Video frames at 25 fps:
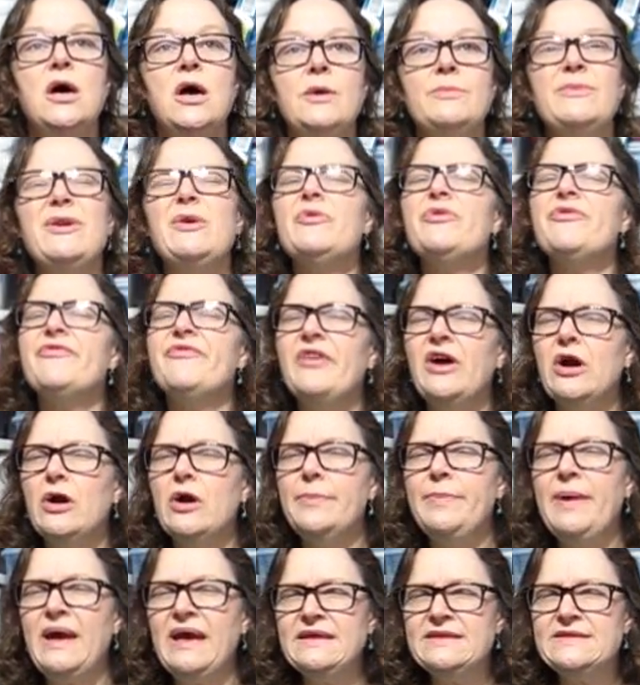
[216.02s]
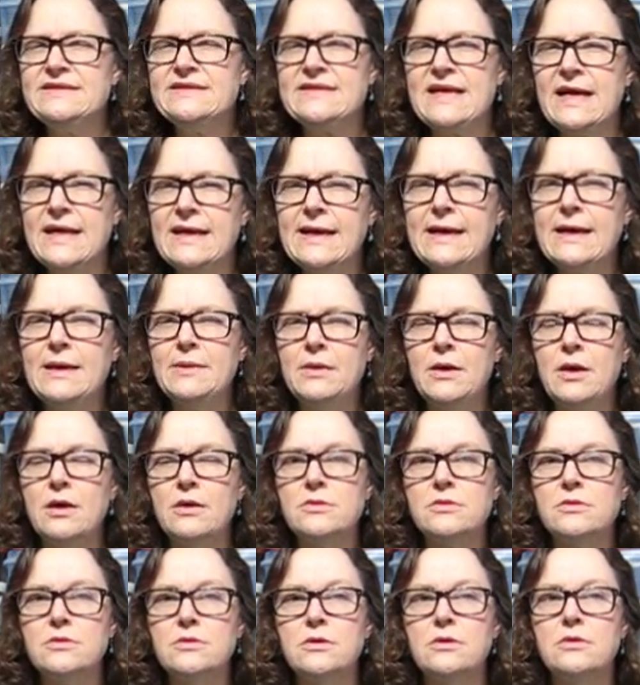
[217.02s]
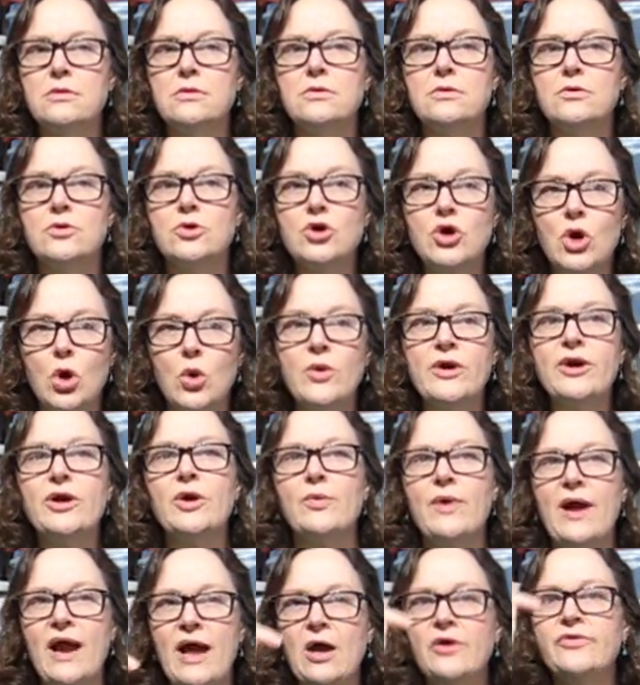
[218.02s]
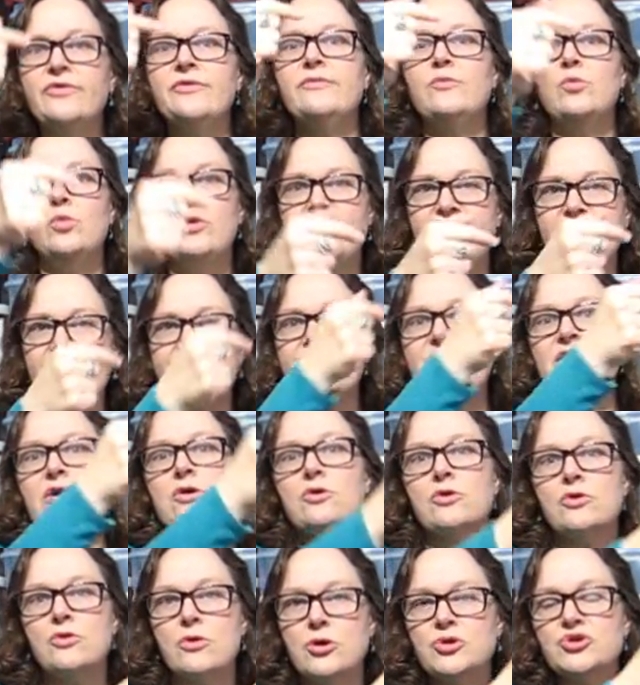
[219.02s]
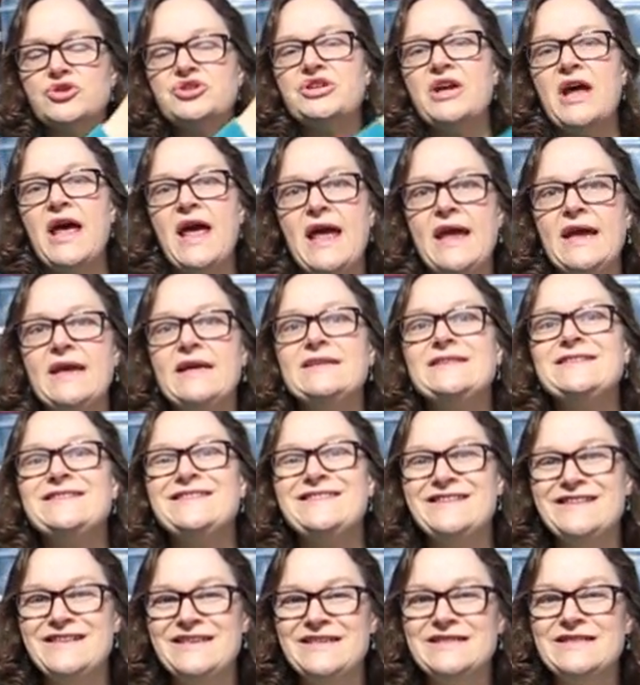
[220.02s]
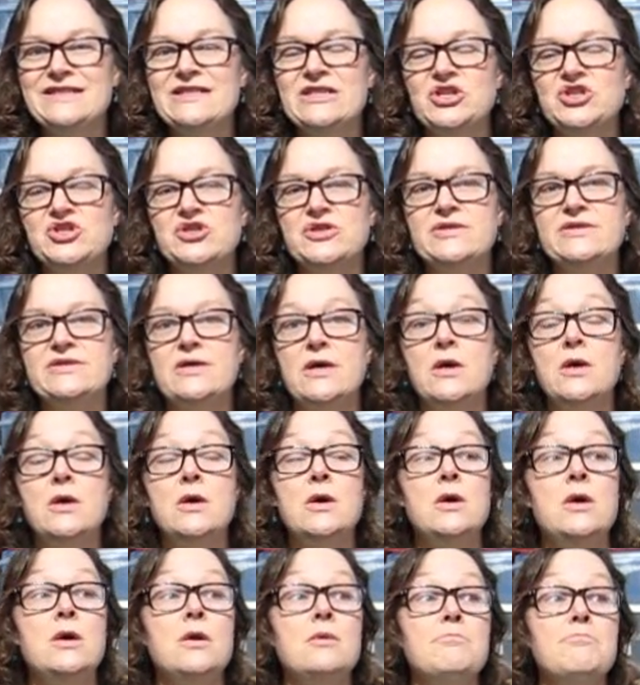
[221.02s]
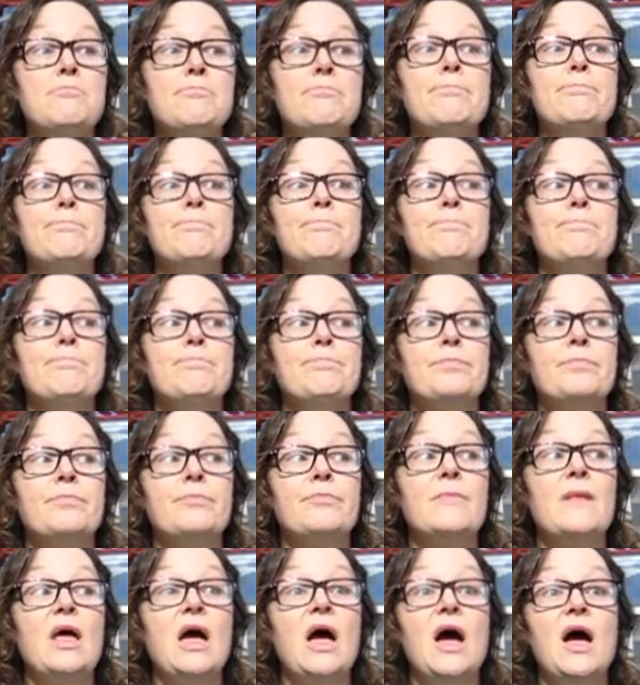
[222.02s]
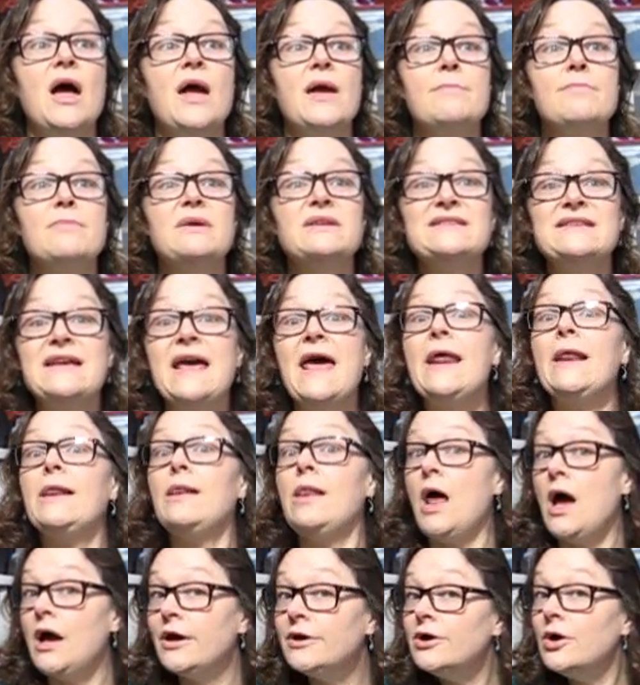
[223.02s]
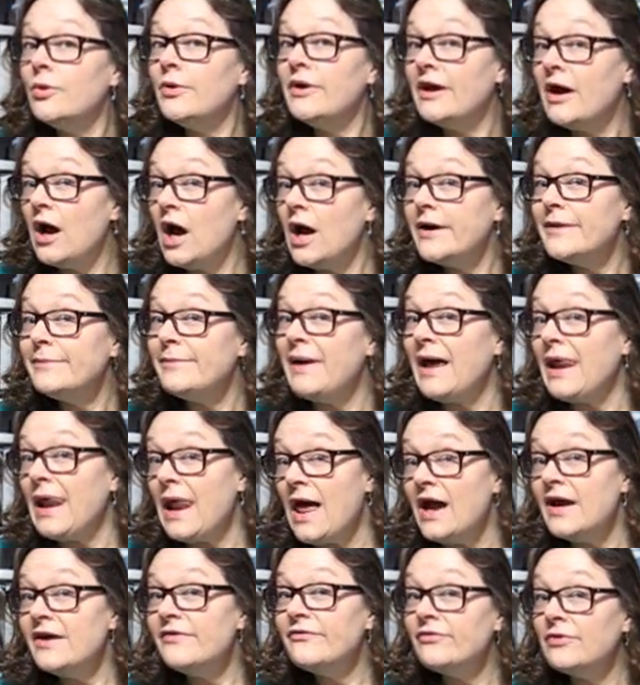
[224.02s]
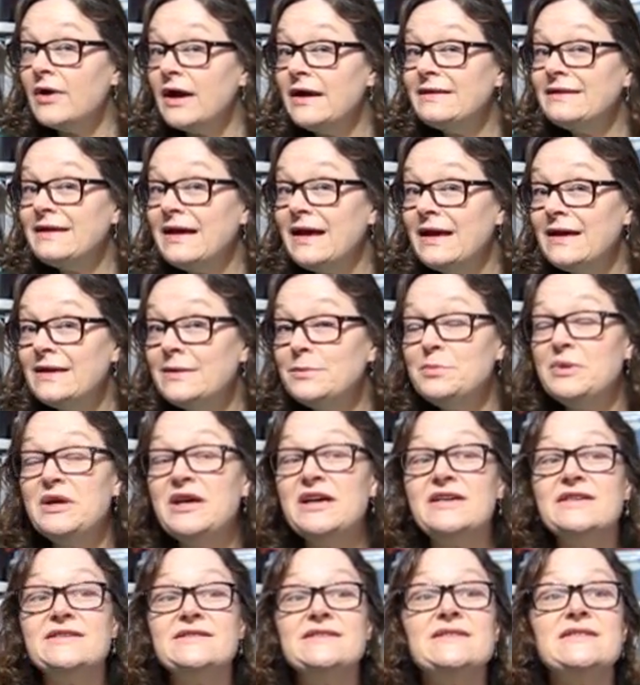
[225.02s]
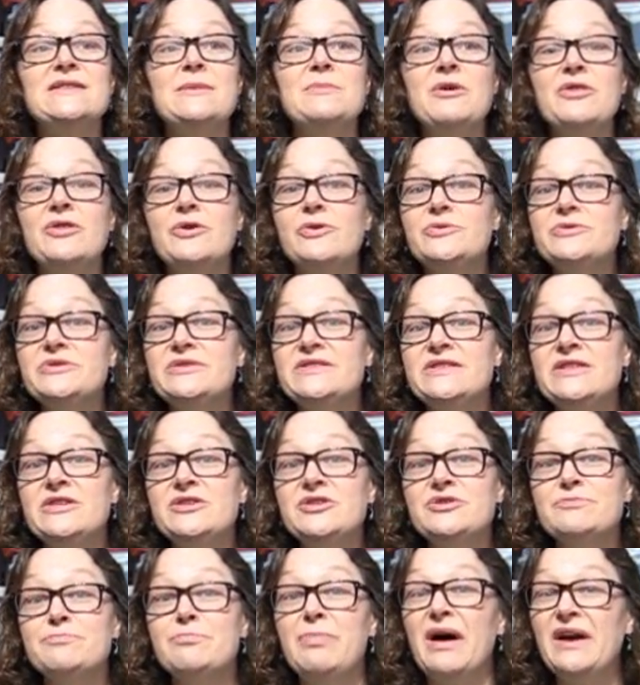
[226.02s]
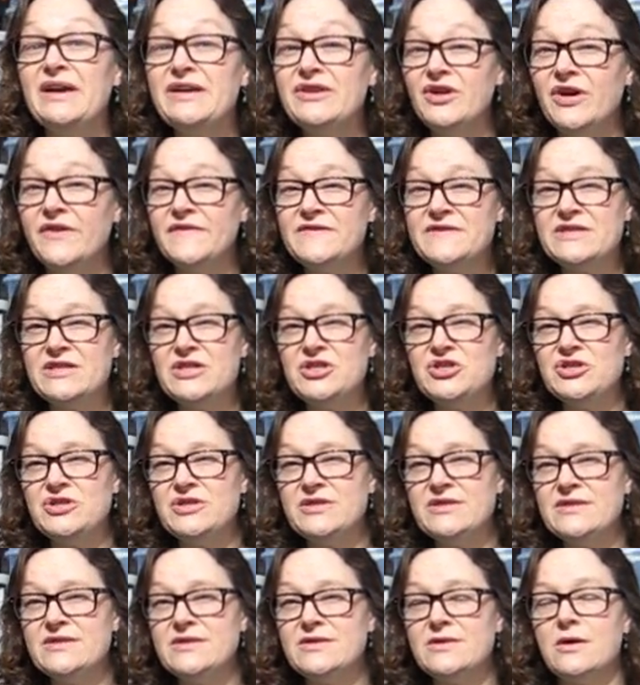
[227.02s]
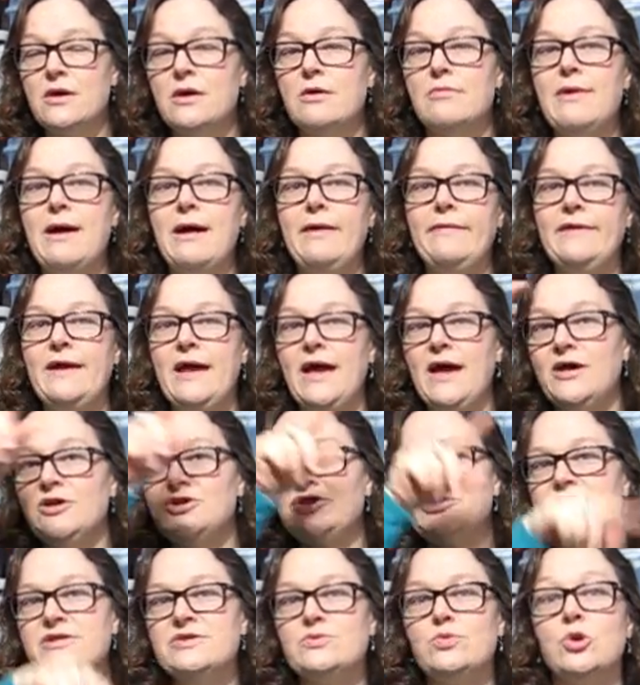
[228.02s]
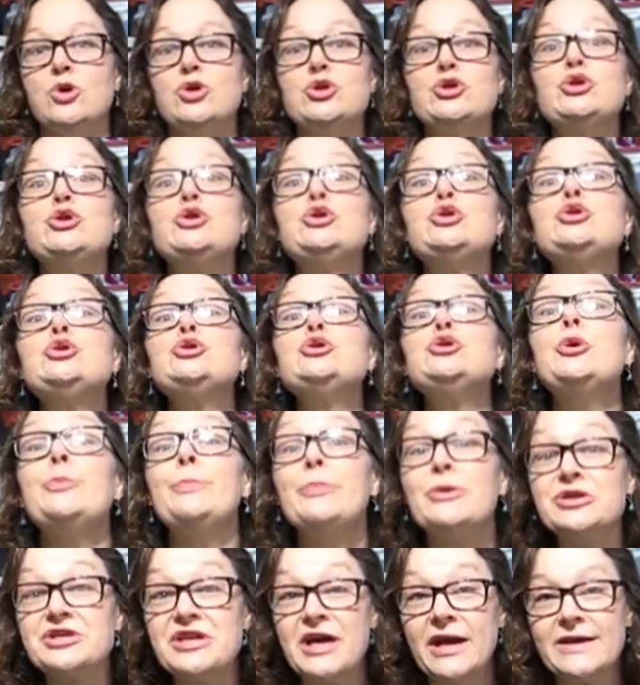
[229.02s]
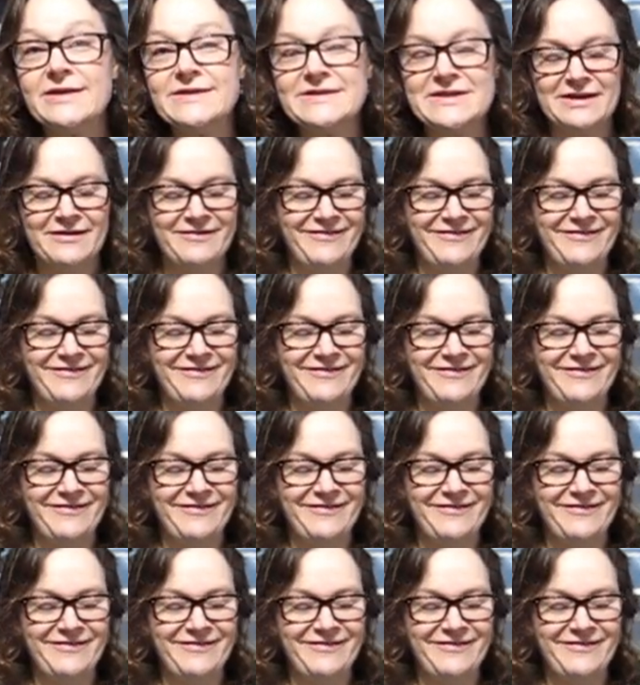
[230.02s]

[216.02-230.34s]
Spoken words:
It was very painstaking going around with the single crochet into the knit stitches. I must have had a lot going on in my life right then, because some of those bind-off stitches around the edges were super tight,